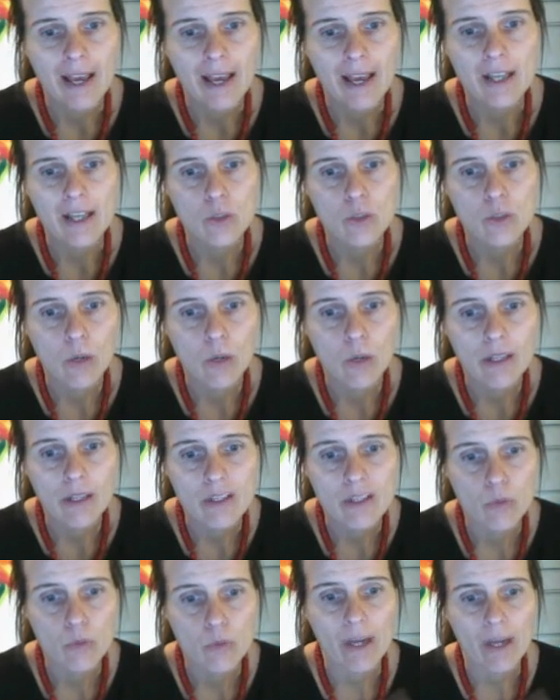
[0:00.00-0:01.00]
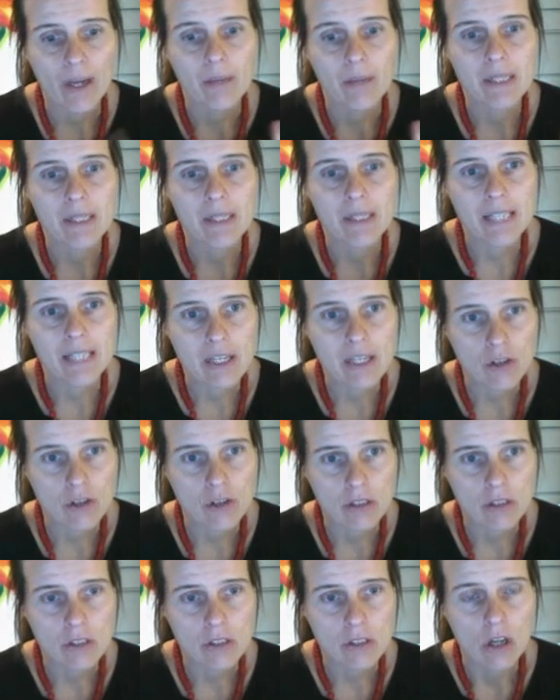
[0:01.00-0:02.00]
as well as
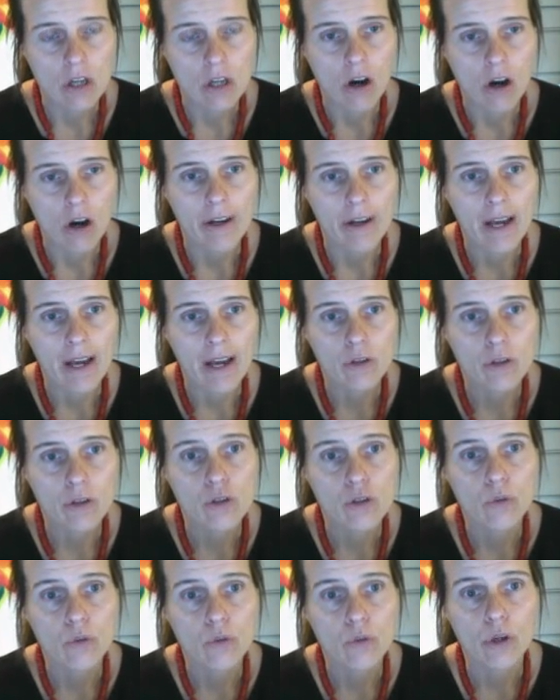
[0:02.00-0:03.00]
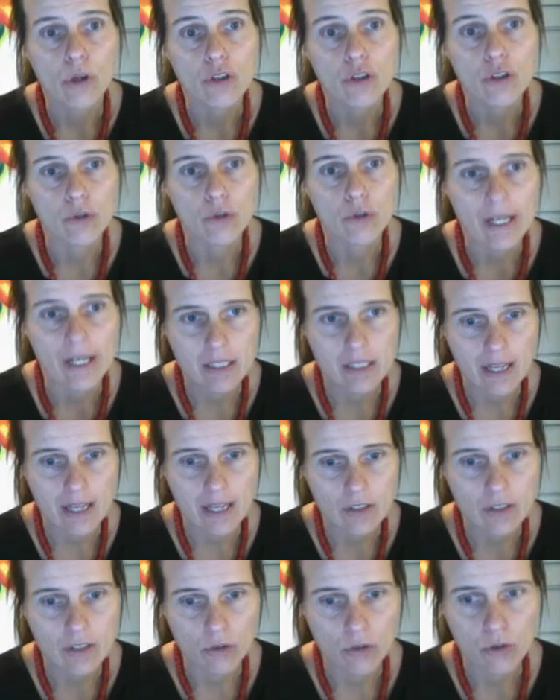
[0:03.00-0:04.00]
recommendations on how to address
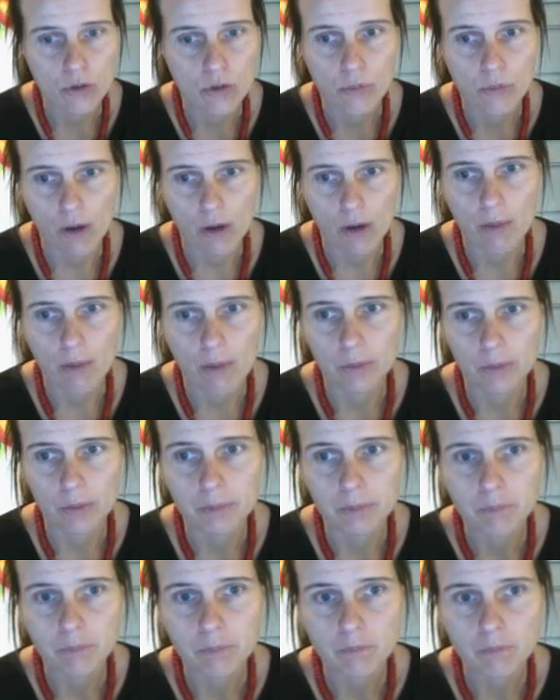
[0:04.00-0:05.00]
that social problem.